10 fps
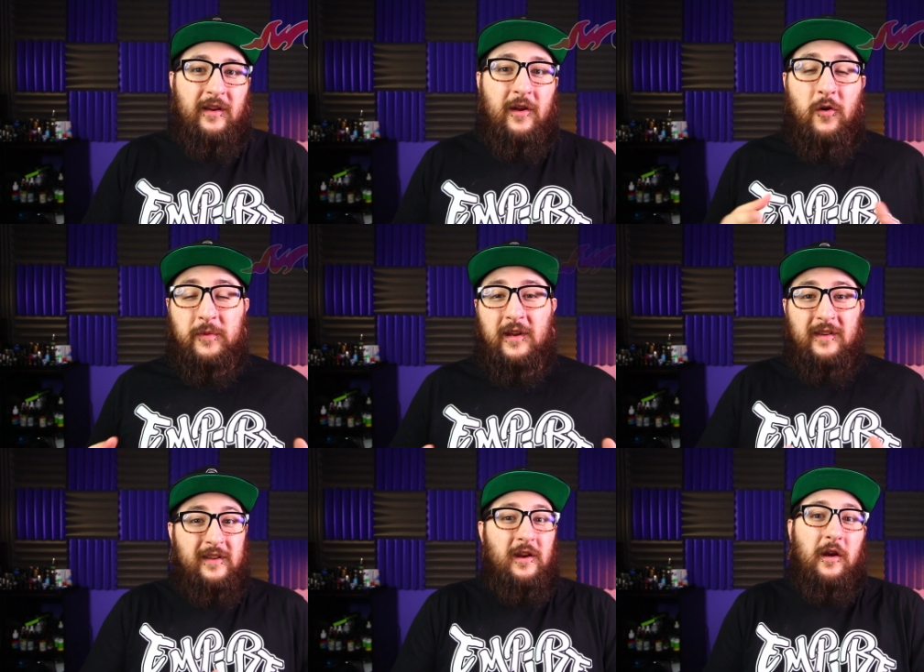and I hope to
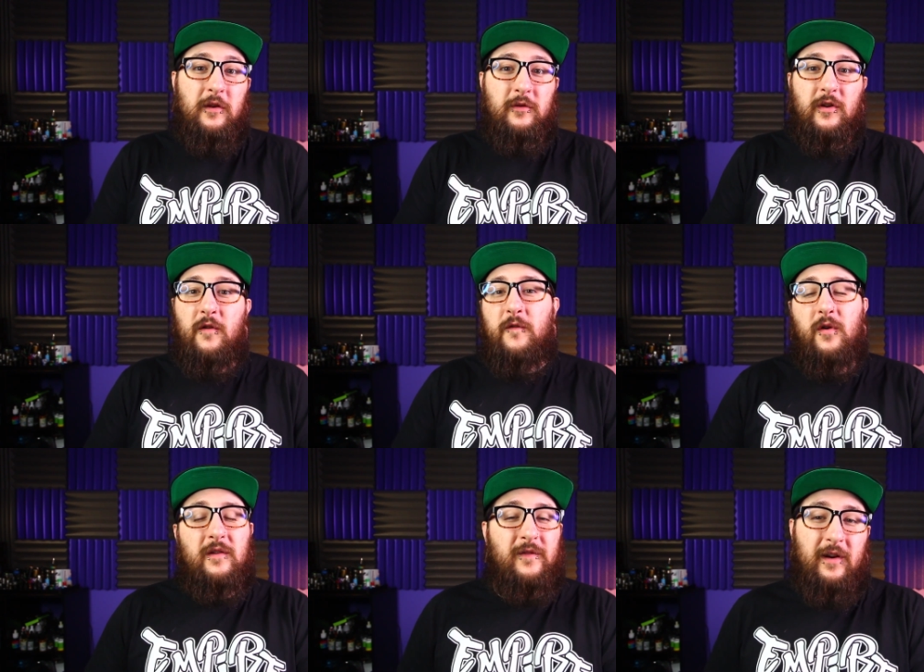continue to do so
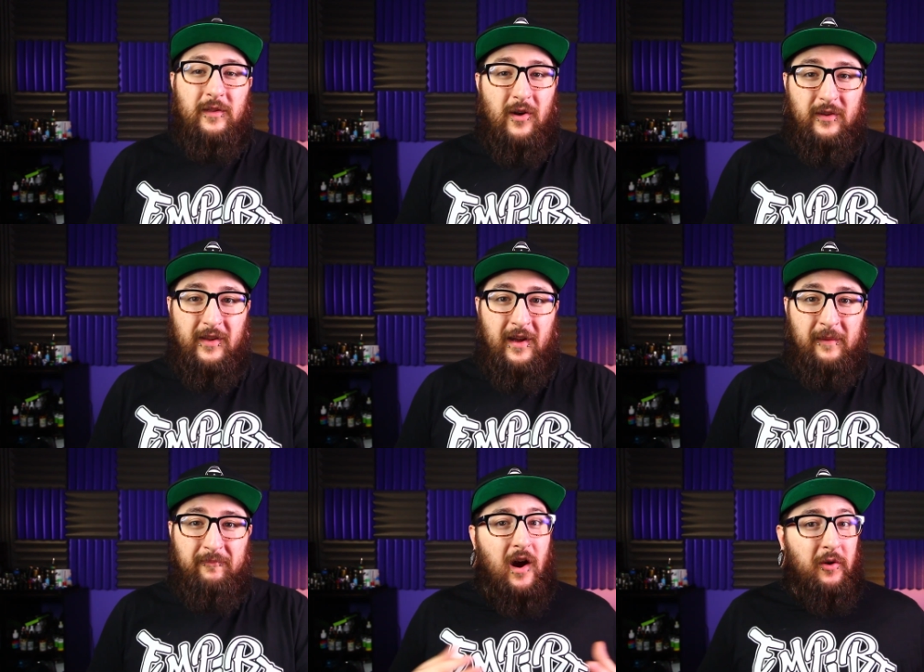for a very long time.